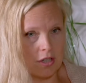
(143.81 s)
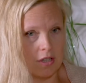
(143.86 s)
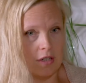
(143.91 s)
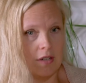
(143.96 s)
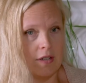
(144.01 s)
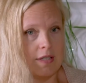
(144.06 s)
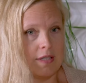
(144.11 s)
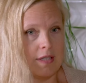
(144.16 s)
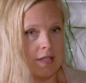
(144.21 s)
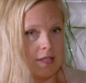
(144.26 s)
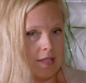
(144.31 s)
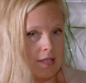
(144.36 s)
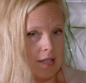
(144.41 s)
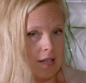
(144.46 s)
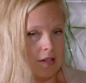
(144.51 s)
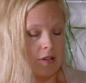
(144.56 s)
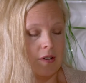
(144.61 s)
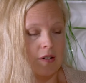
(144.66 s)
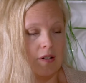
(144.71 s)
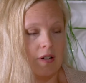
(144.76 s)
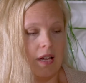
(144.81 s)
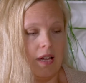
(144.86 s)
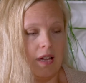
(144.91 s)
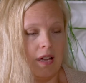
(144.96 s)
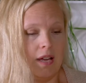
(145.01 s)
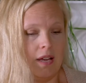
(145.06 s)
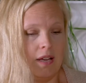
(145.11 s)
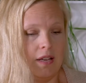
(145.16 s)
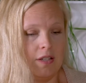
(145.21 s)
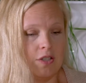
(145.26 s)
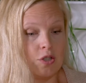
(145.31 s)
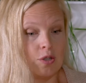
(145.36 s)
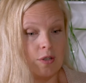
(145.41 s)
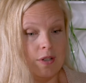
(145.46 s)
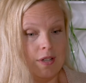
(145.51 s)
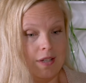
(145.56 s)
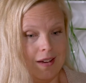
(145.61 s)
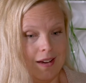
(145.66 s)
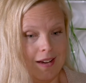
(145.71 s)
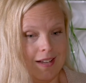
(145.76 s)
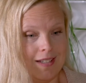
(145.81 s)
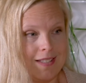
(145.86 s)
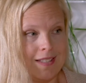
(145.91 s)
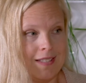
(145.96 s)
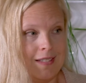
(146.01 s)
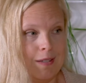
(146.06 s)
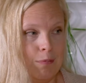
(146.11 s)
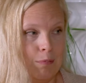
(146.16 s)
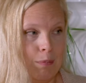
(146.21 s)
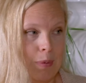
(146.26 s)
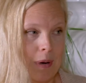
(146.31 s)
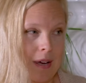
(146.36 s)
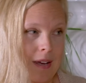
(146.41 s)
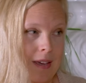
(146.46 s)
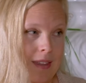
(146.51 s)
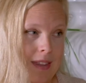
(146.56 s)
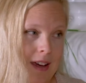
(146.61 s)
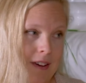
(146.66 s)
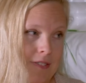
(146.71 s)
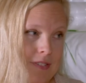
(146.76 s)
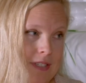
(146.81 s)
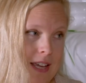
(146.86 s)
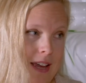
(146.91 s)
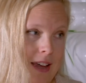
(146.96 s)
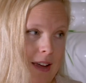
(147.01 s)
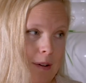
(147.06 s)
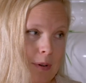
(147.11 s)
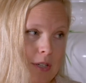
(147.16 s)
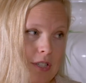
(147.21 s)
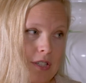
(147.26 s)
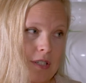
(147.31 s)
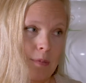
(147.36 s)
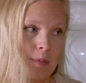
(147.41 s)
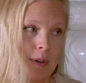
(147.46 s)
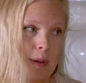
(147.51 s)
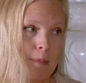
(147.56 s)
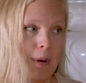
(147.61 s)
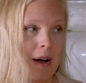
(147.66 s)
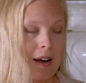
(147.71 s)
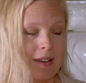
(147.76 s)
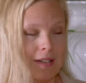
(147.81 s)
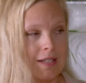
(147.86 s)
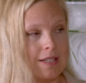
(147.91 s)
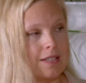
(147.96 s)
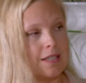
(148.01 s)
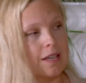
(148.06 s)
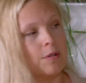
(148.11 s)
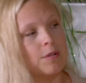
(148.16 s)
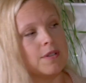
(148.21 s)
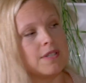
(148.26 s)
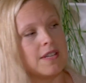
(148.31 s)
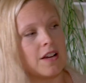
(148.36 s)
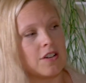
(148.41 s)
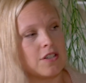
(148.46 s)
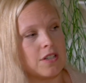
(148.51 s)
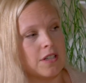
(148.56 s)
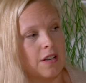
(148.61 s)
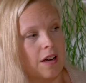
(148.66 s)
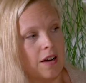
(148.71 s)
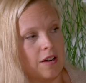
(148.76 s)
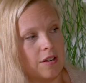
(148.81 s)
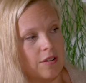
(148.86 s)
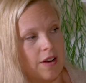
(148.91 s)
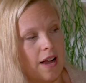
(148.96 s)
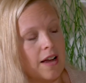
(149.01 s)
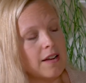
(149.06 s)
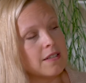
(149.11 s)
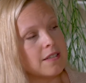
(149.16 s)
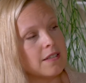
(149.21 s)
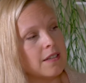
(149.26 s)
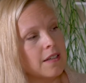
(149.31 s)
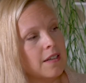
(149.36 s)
sugar is considered a tree nut by the FDA, which we botanists know is actually not correct.